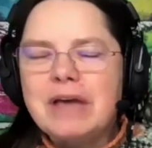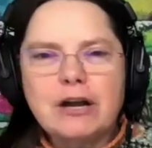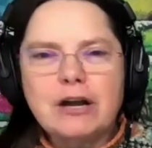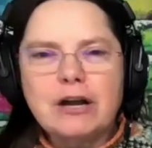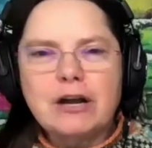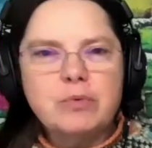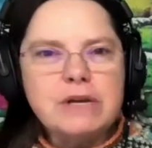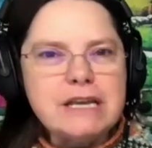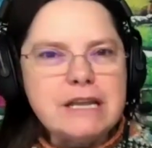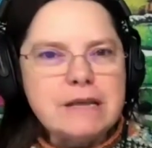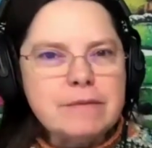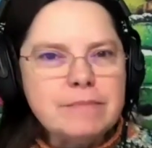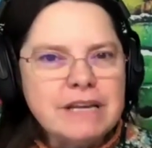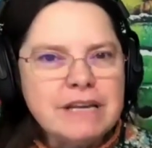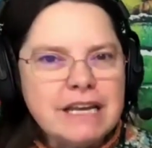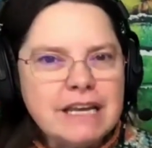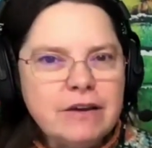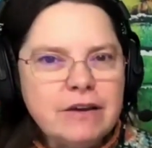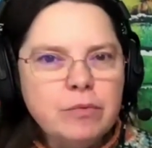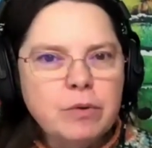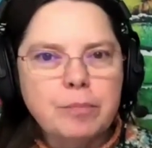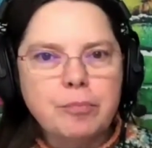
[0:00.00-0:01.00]

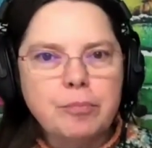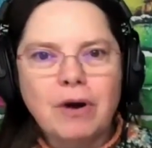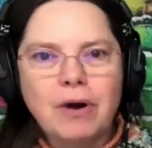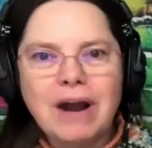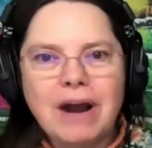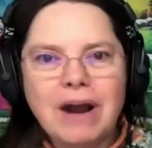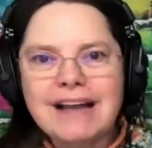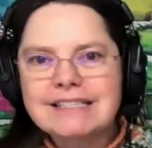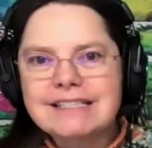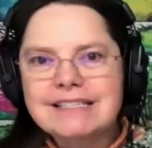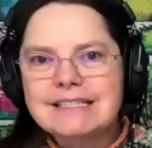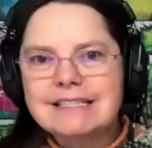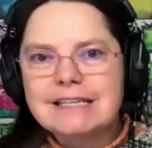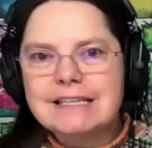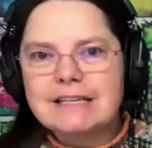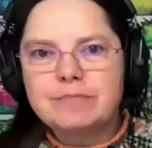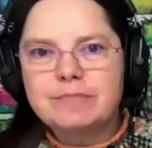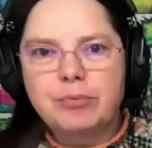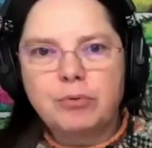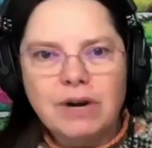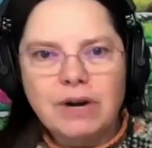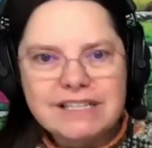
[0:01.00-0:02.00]
equanimity, we're
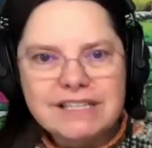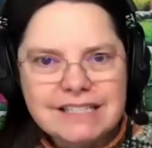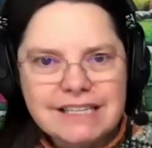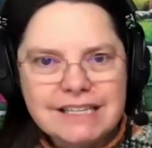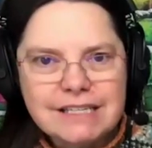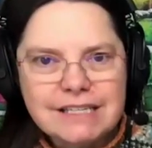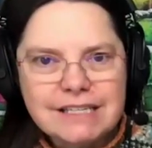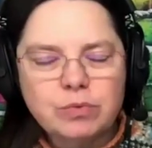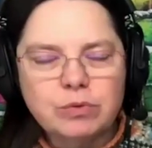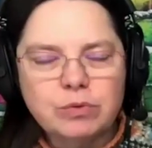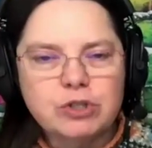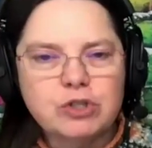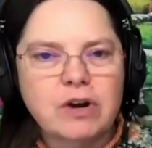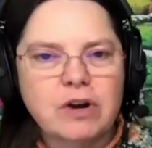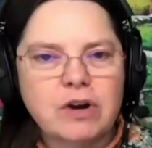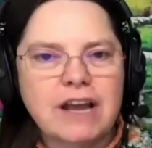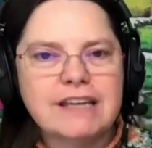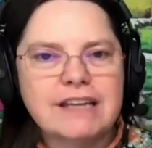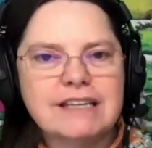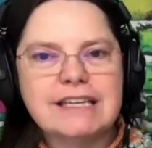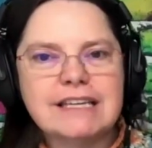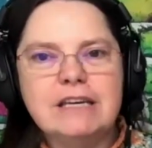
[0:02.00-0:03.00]
practicing presence, we're
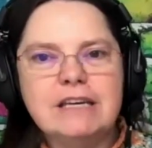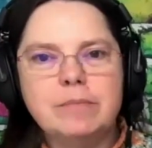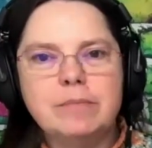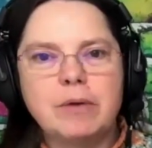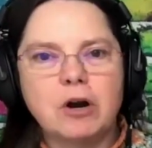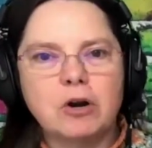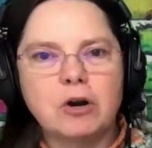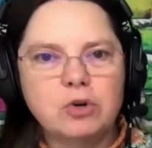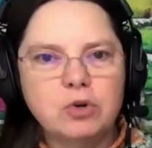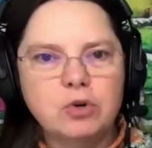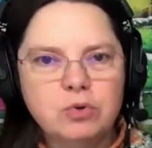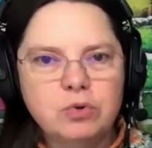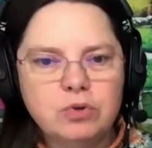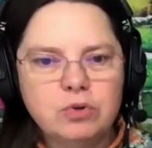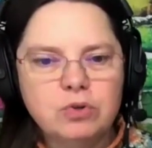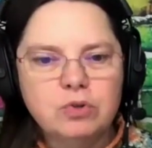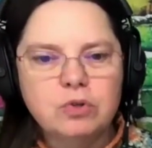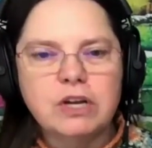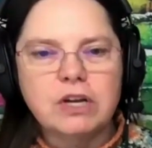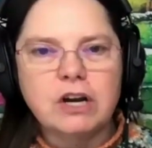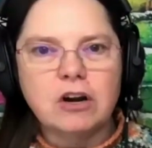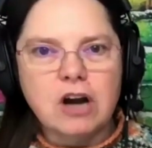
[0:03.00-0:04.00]
trying to keep our
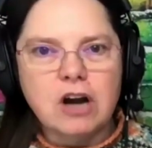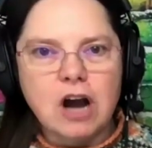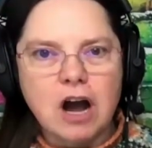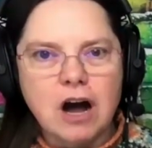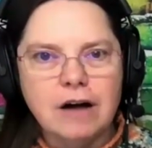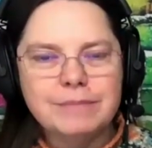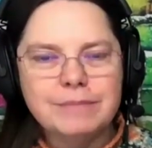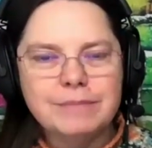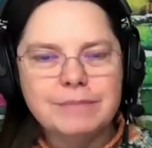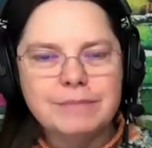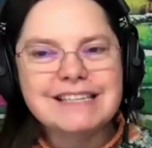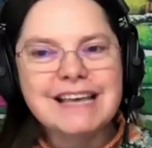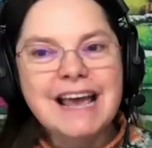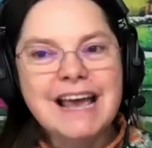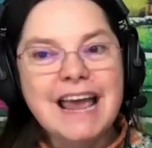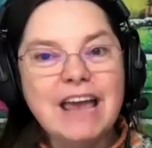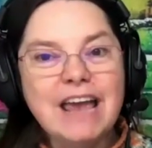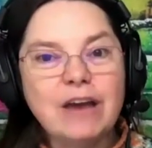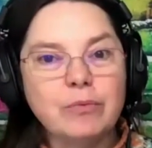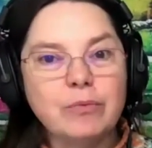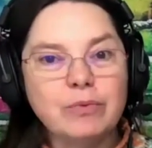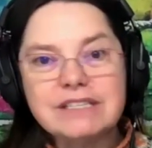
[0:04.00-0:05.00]
cool and our calmness.
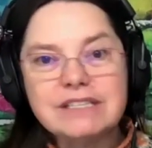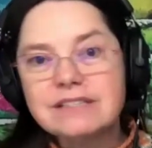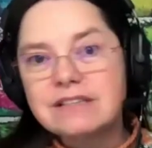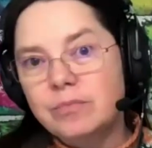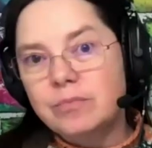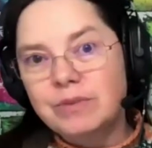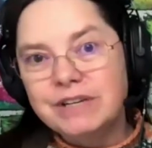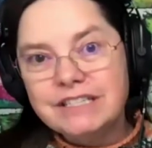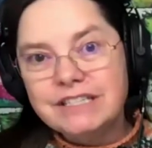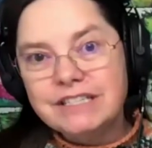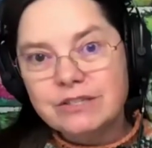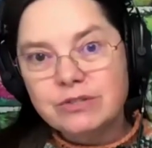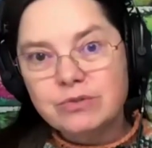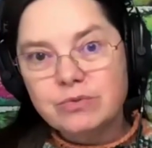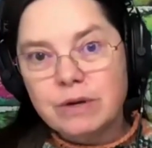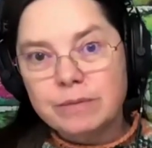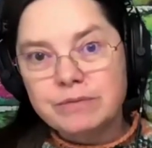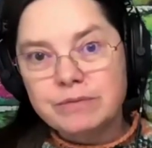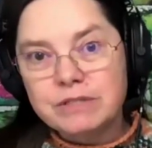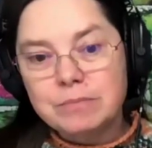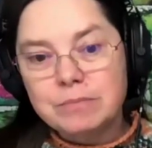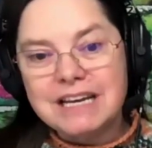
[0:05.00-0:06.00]
And when someone
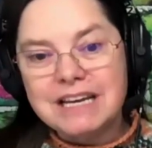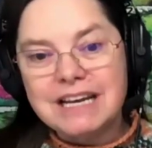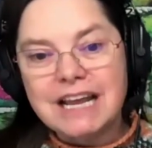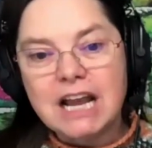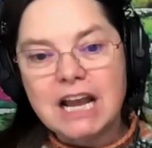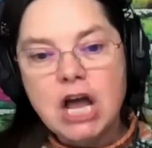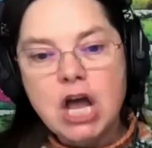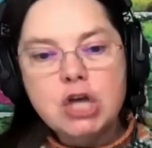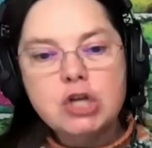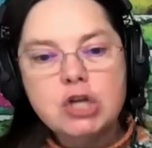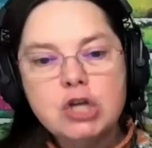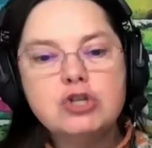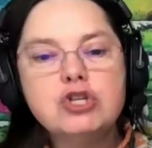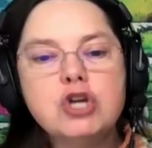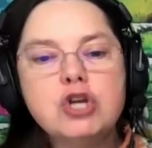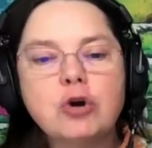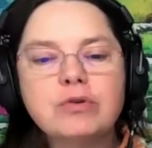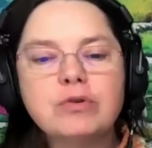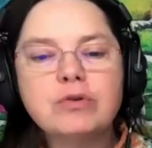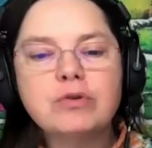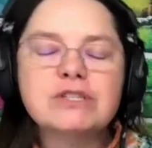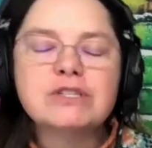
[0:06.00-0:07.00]
disrupts a meeting,
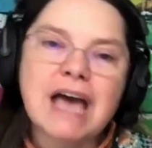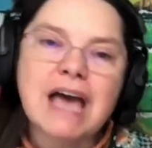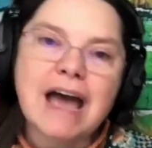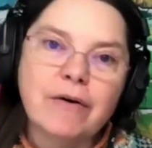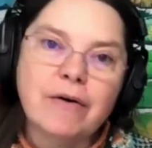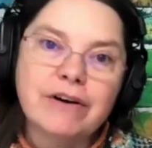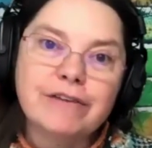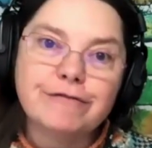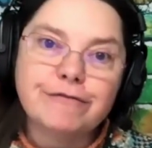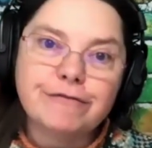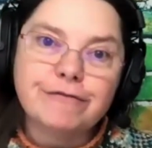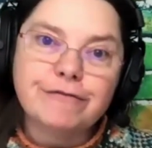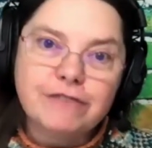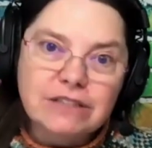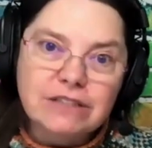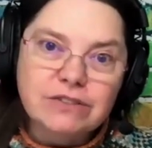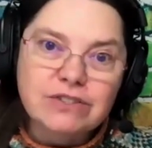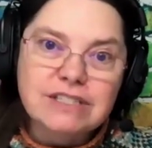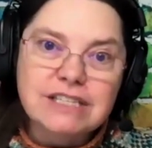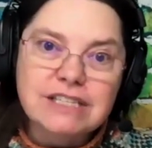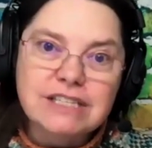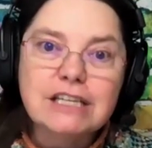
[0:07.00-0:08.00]
notice how it
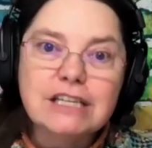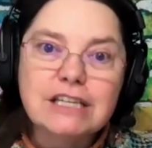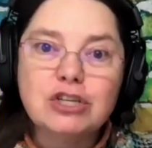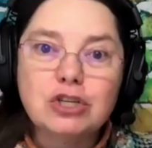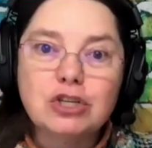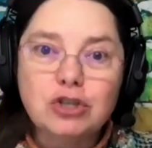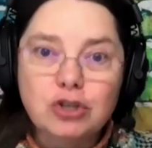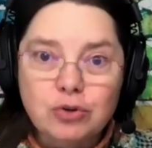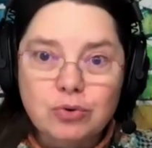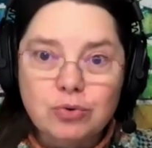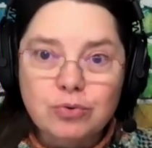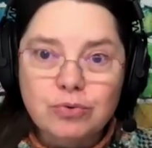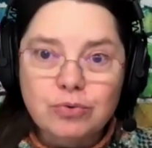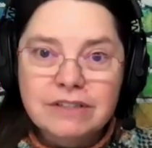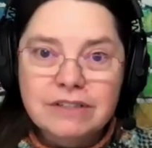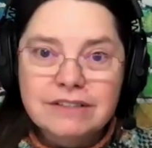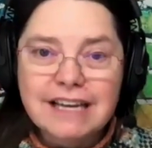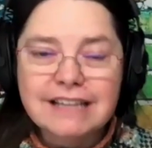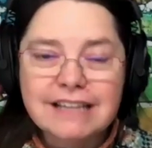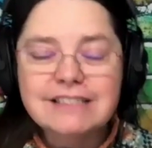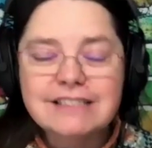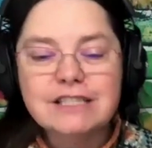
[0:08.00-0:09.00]
feels in you.
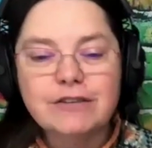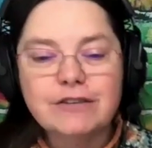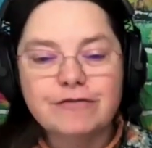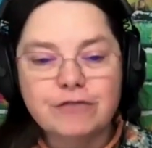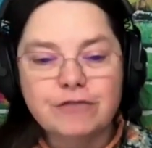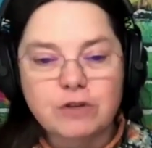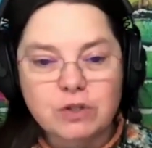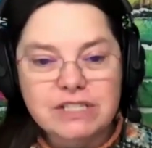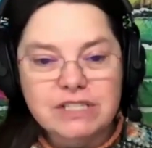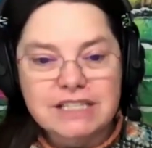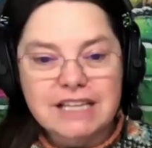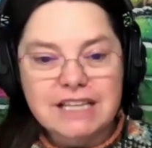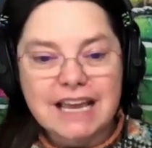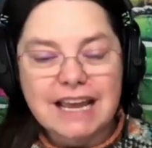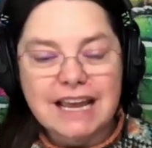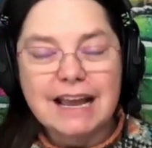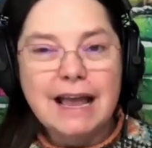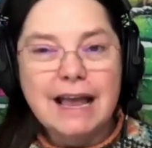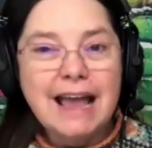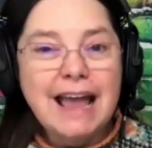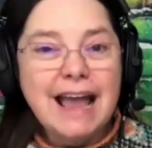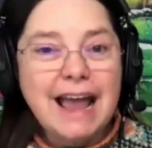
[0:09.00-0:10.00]
That's the first
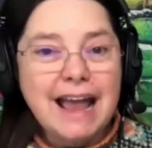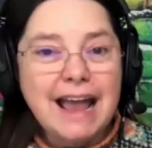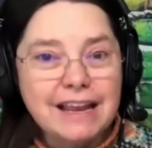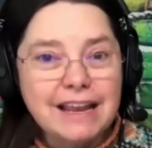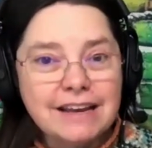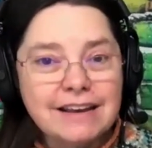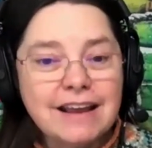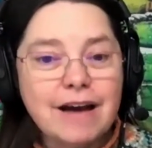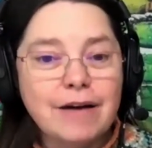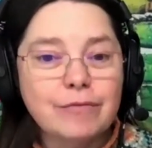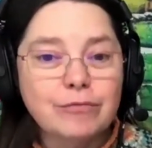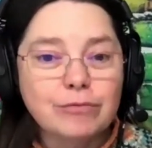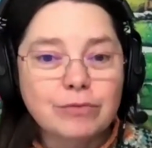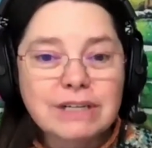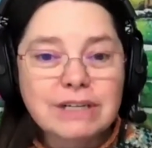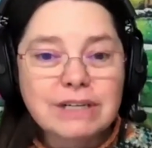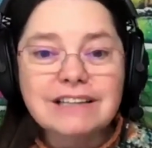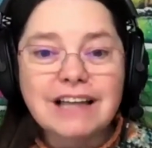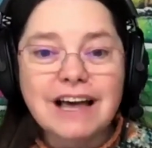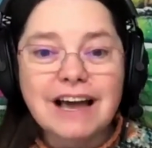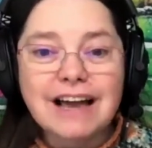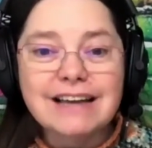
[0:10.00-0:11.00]
thing. And
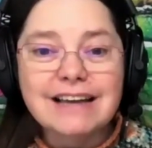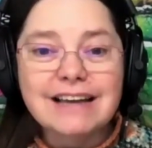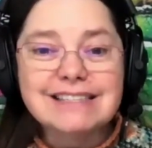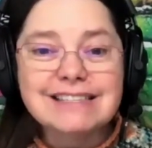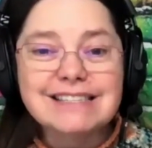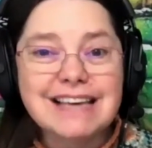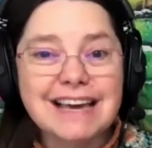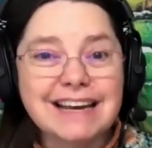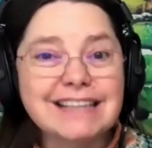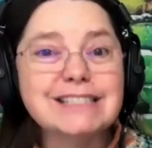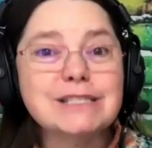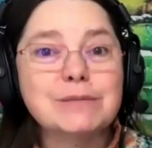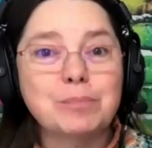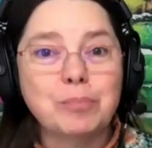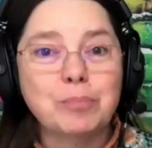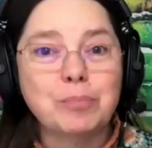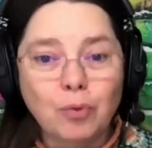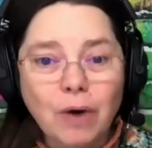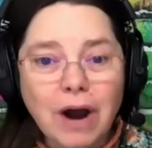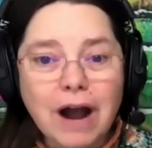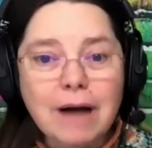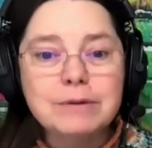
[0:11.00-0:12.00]
realize that it's
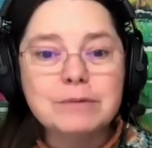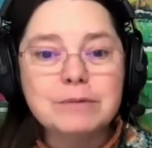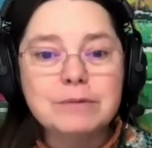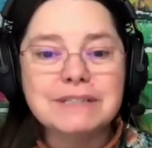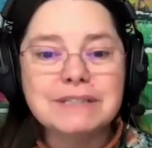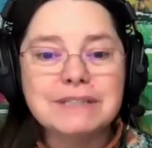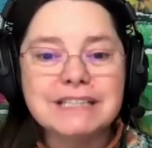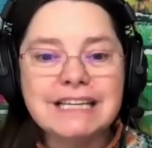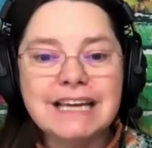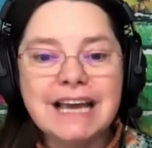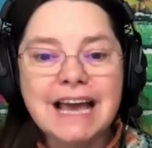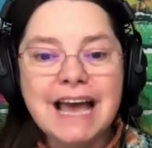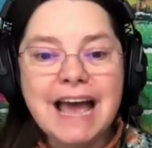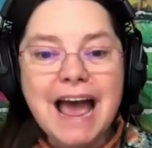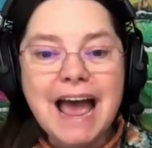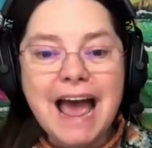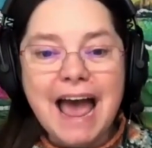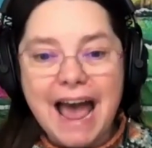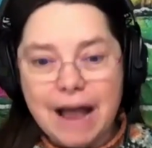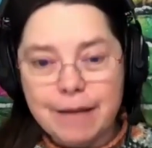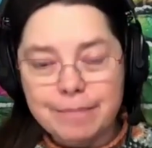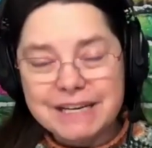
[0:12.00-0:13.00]
probably
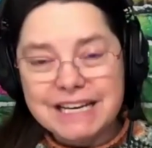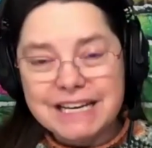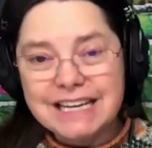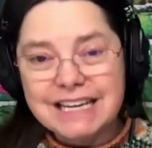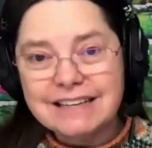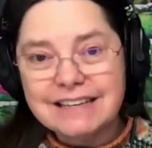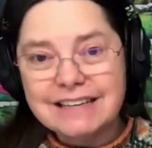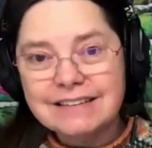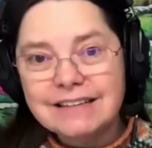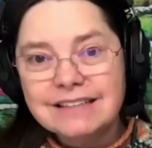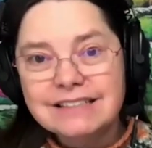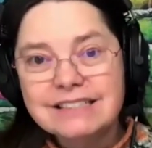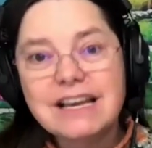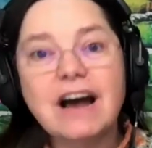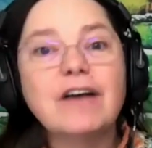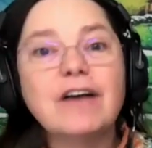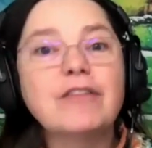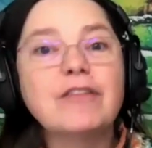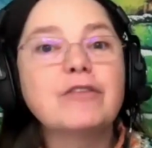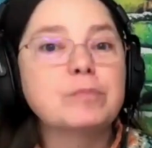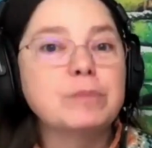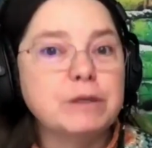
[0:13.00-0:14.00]
happening to
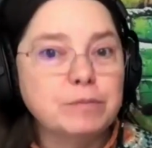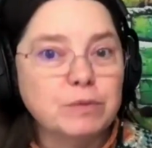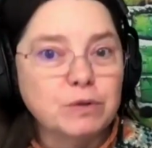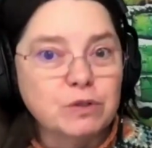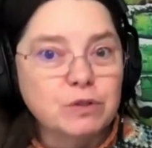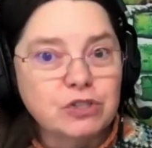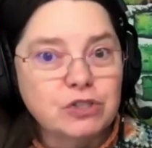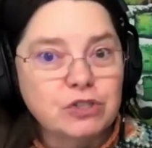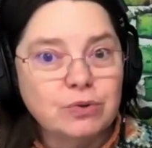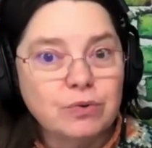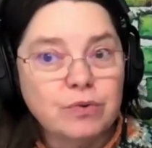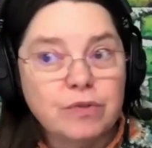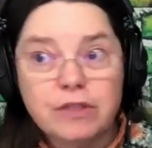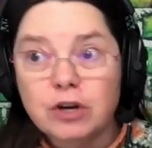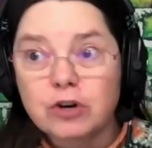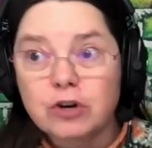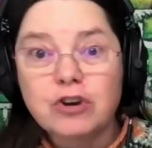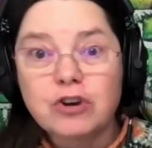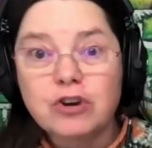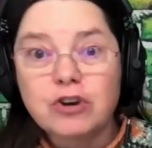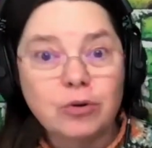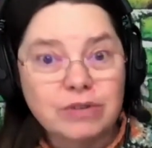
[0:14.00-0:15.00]
other people too.
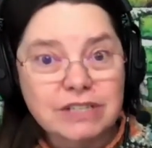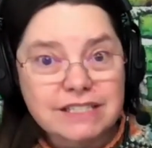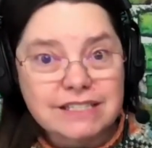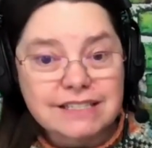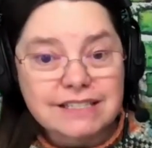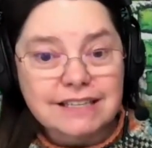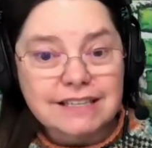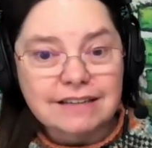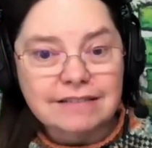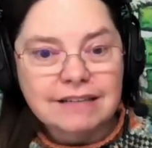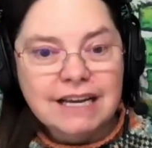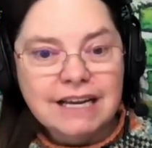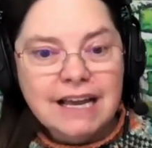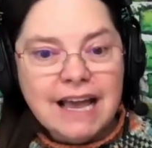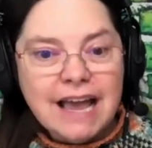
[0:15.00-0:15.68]
They're noticing.